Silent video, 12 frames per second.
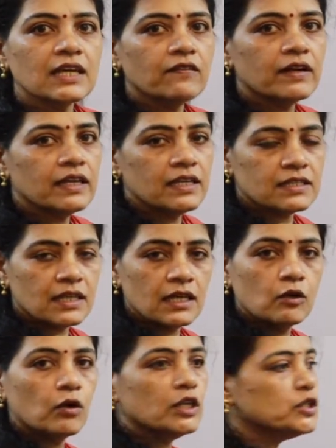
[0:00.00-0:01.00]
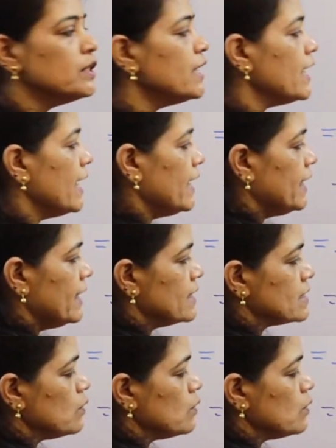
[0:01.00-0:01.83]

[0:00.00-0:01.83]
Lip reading: given is equal to the radius.